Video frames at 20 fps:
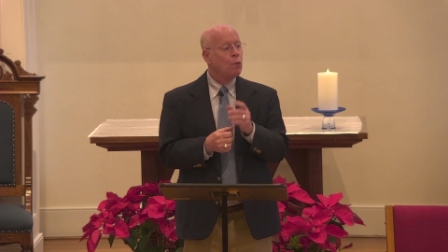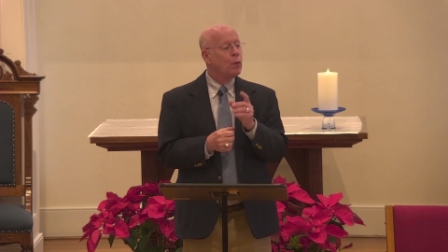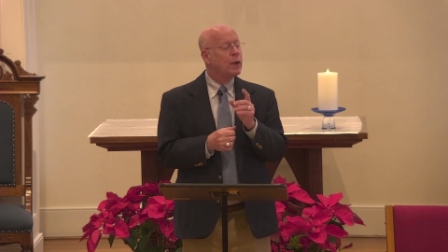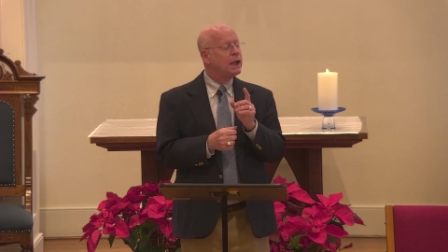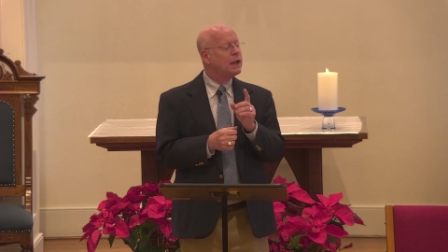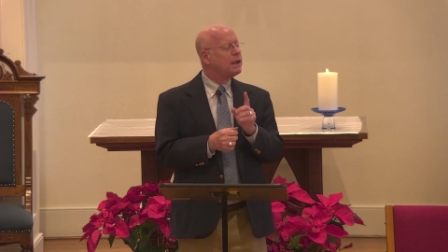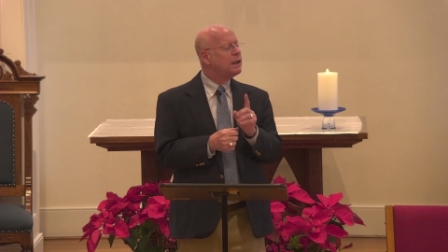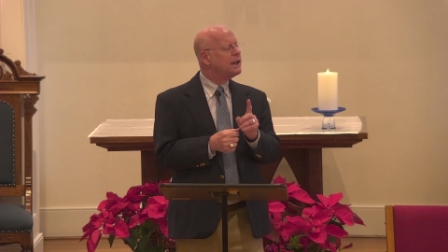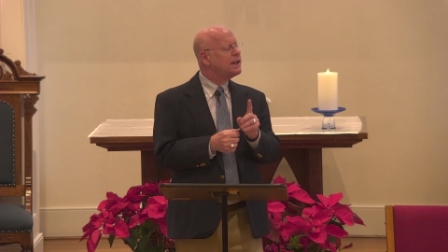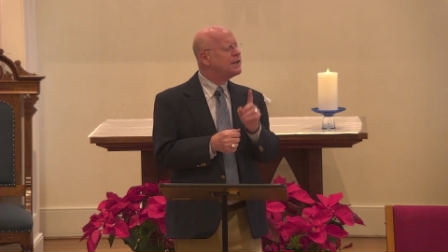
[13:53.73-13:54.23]

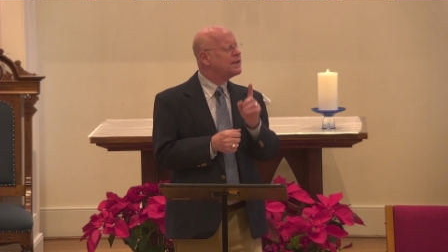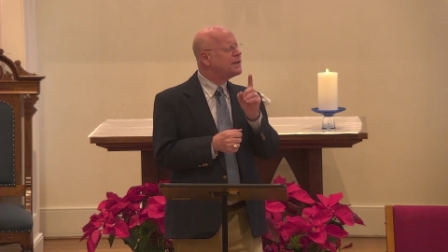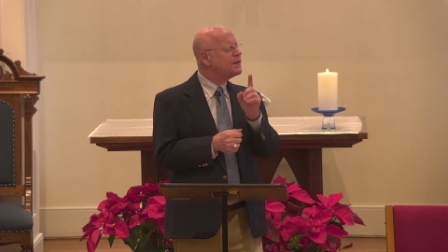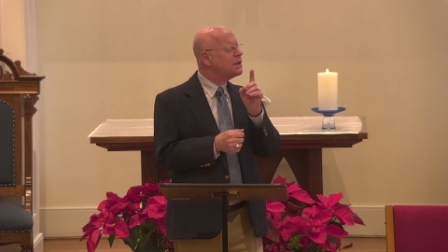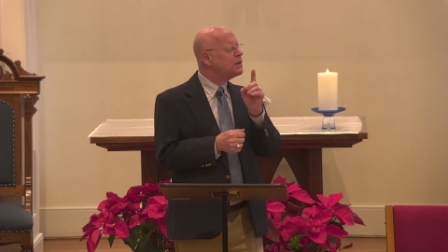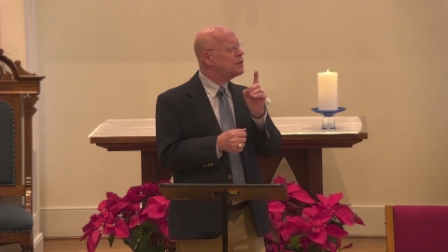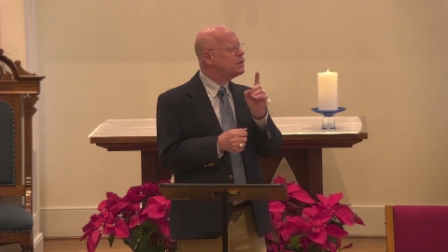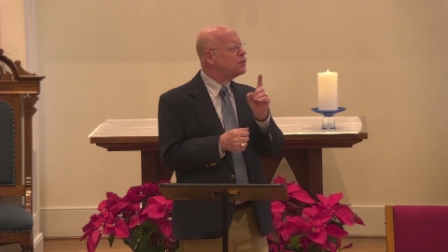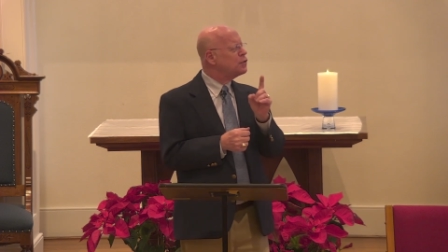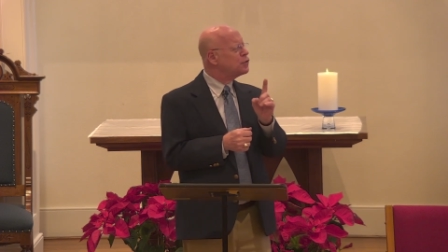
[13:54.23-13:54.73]
We
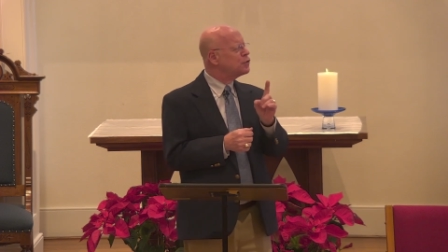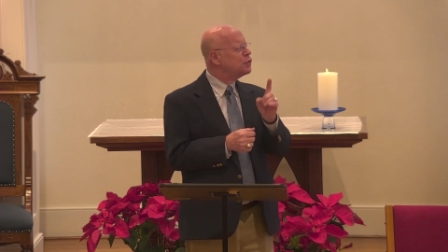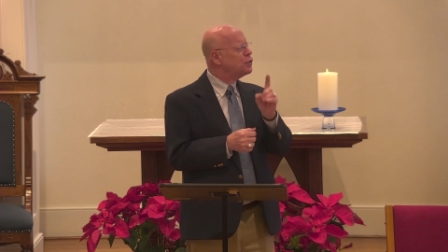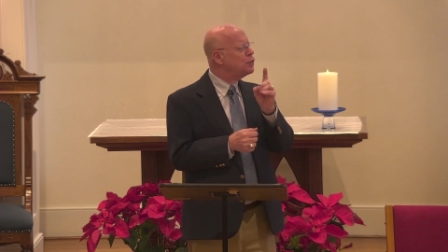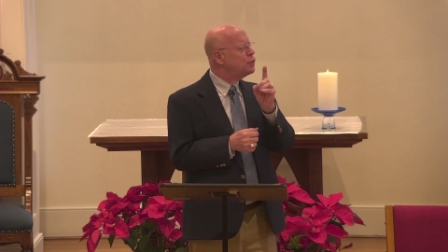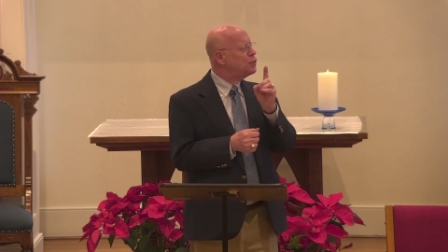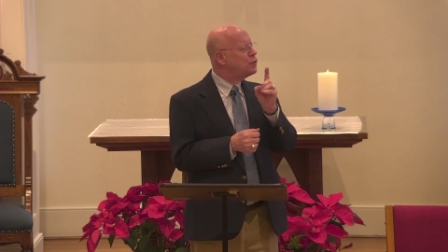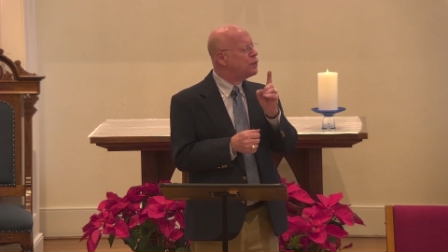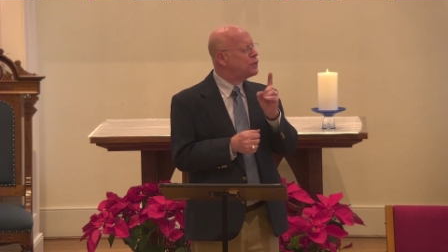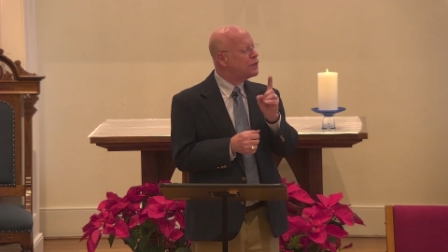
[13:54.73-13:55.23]
listen
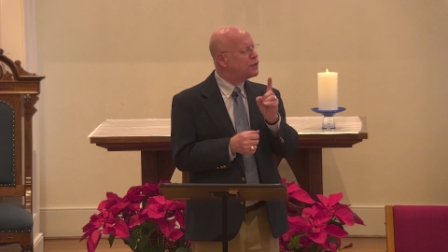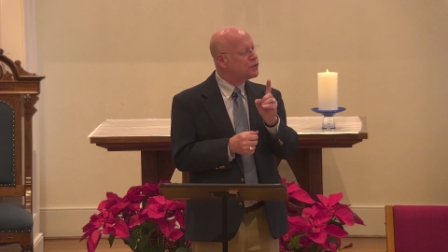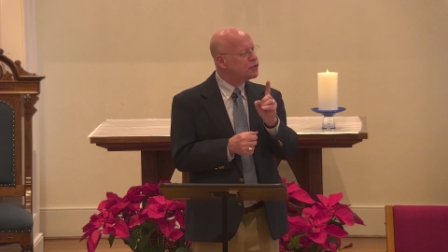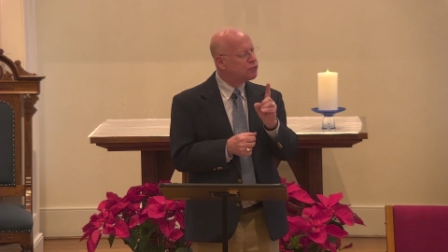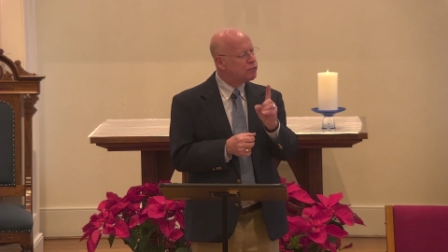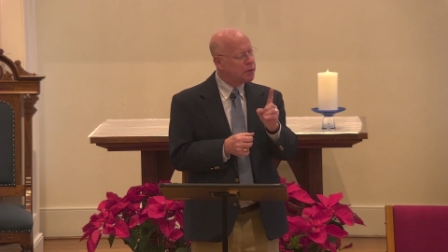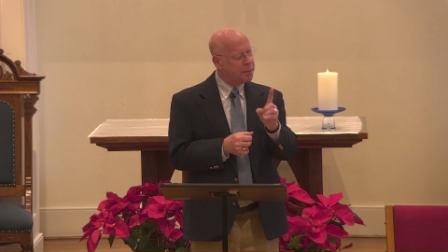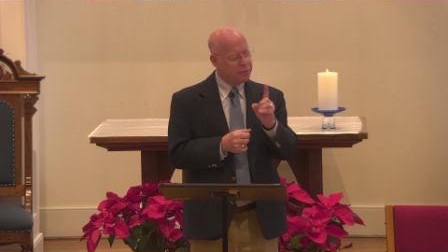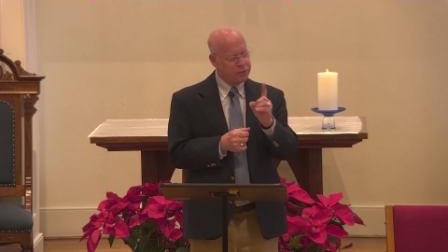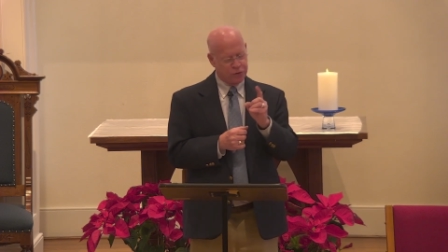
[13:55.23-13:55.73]
to the
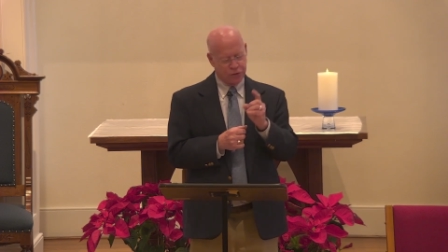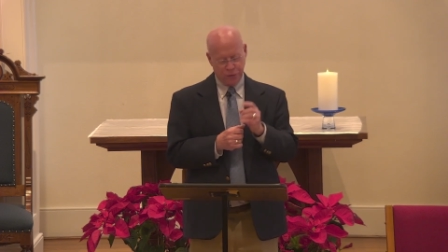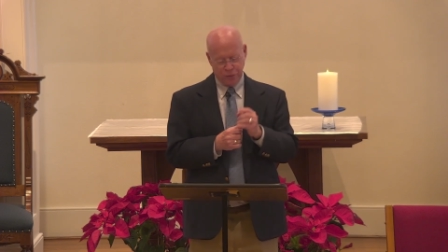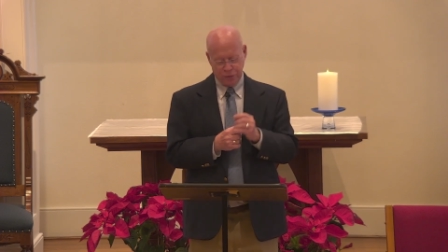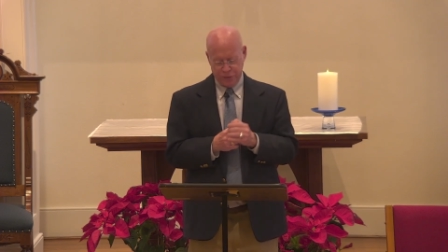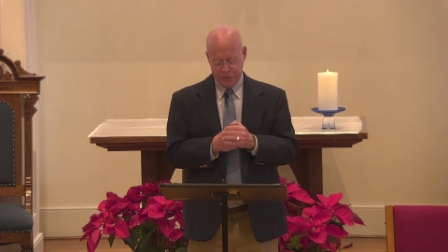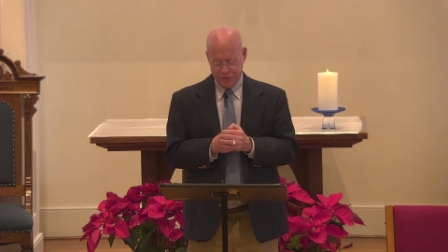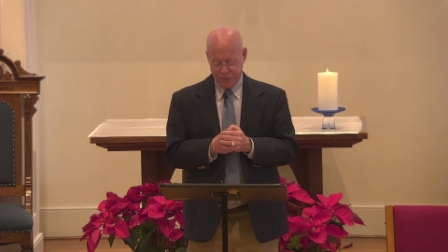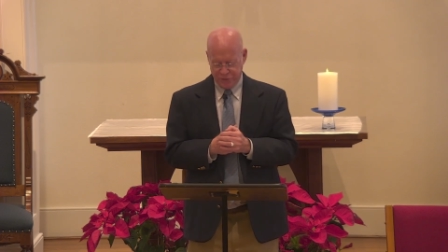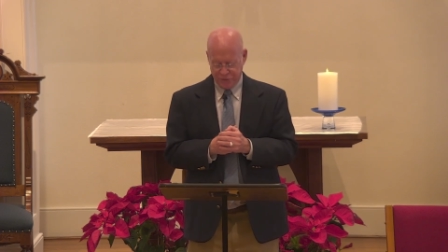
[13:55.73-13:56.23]

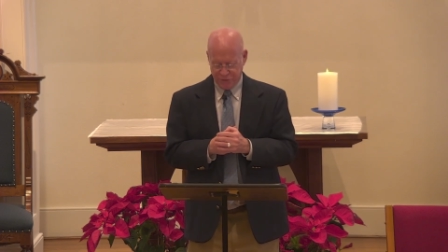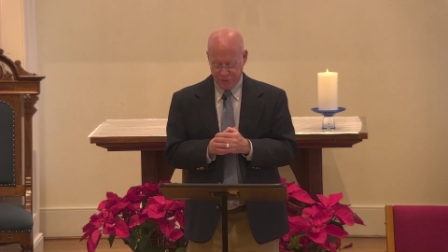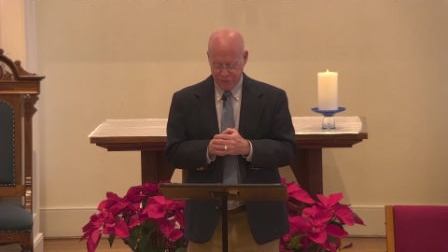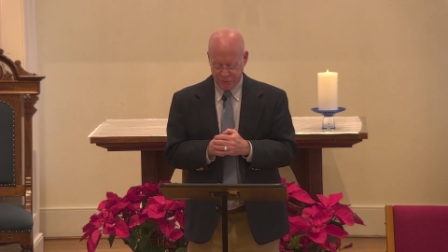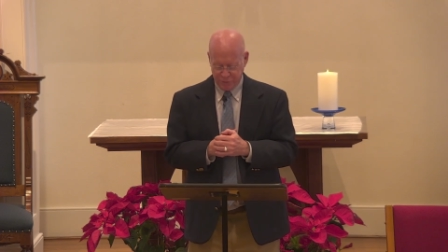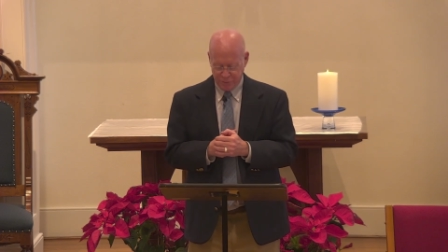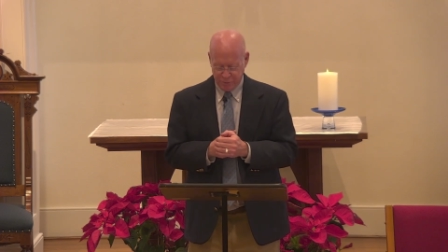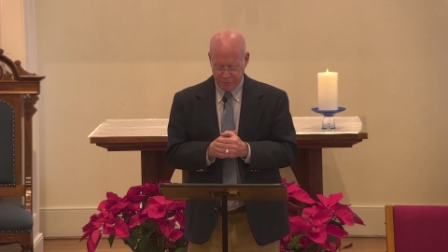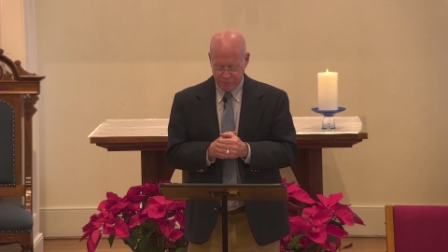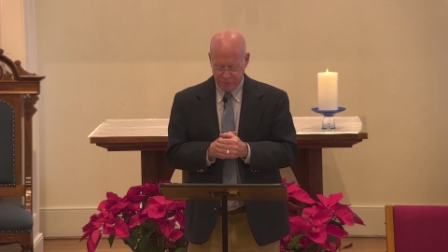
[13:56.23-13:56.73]

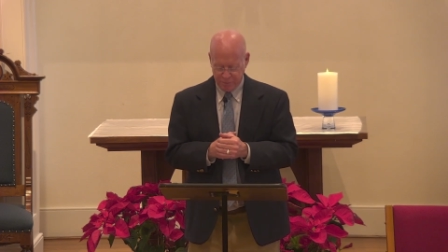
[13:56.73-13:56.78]
scriptures.